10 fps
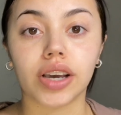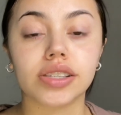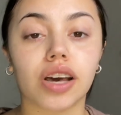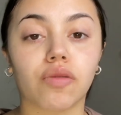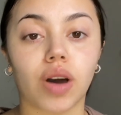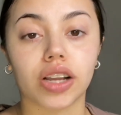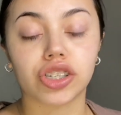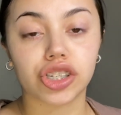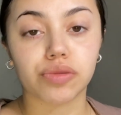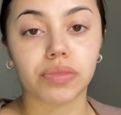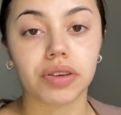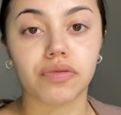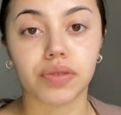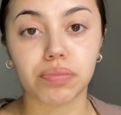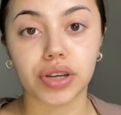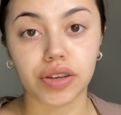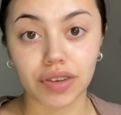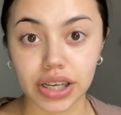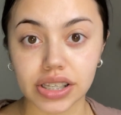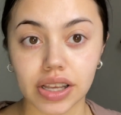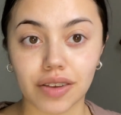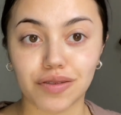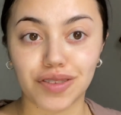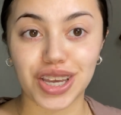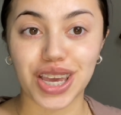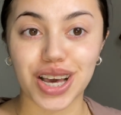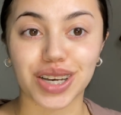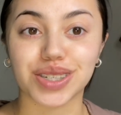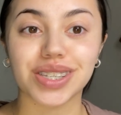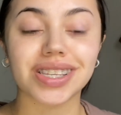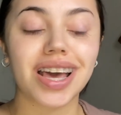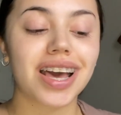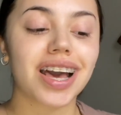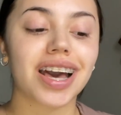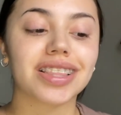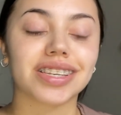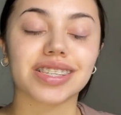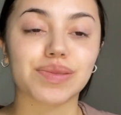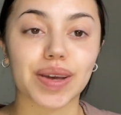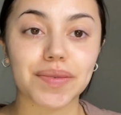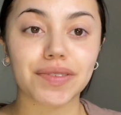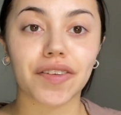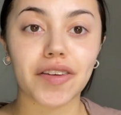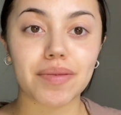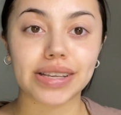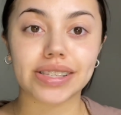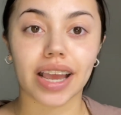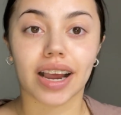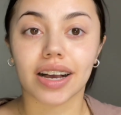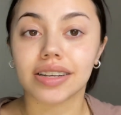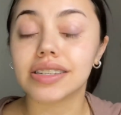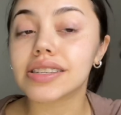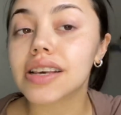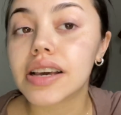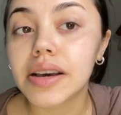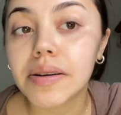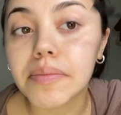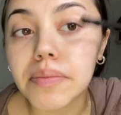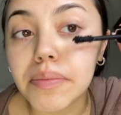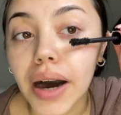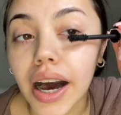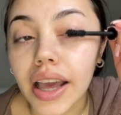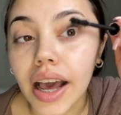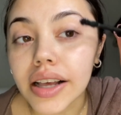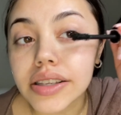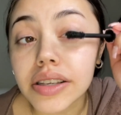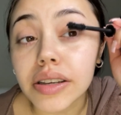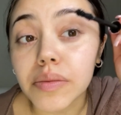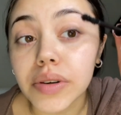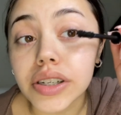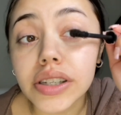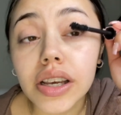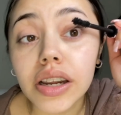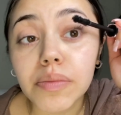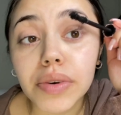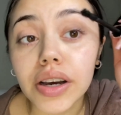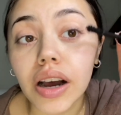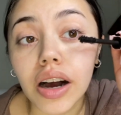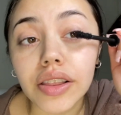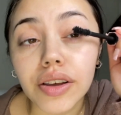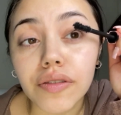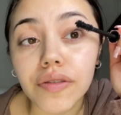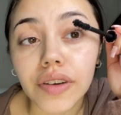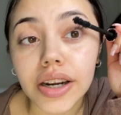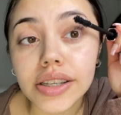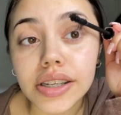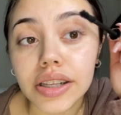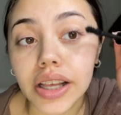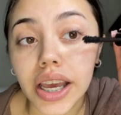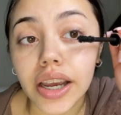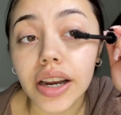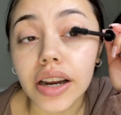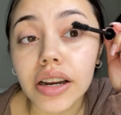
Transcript: have watched my previous videos, this is one of my favorite mascaras. But yeah, so we're just gonna put on the first layer.